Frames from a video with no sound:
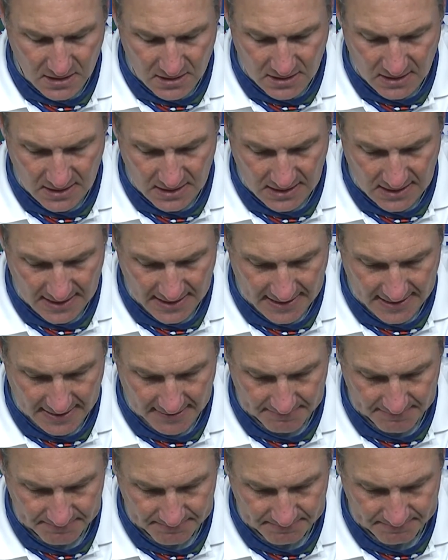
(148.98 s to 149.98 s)

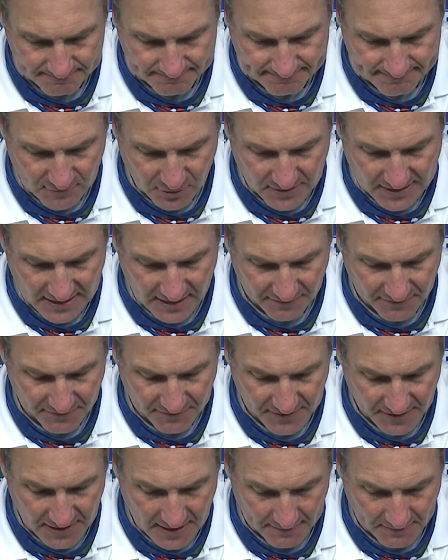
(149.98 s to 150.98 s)
with
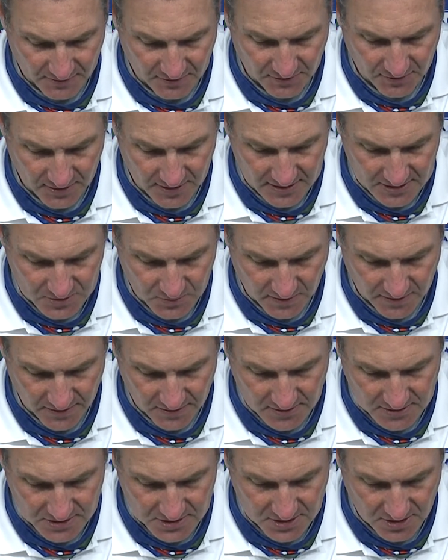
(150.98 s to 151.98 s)
get-off-the-field opportunities,
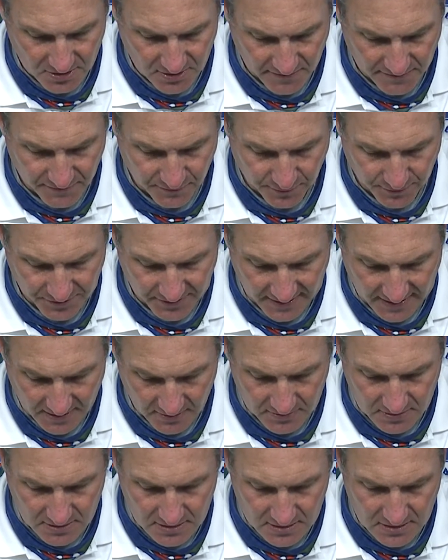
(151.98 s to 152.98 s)
whether it's third or fourth
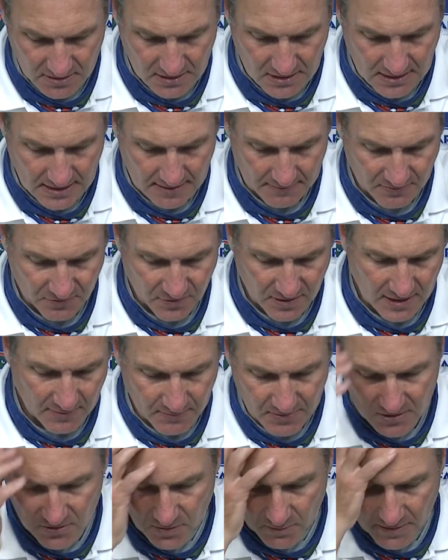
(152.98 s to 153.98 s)
down. So we
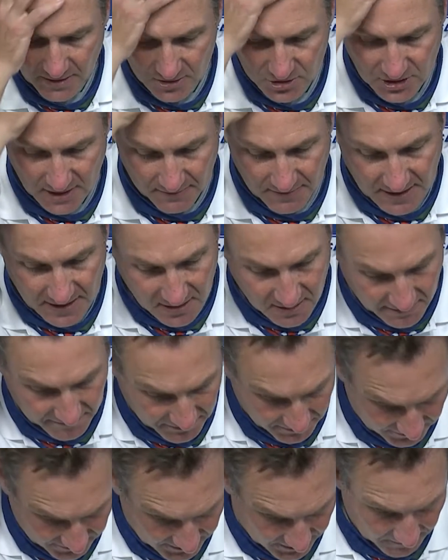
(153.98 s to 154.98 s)
got to do a better job getting
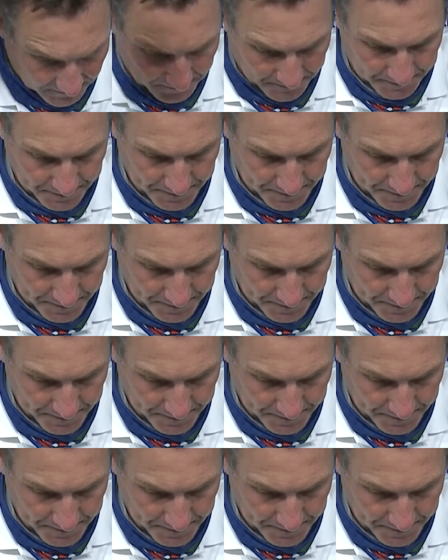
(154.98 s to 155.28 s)
off the field.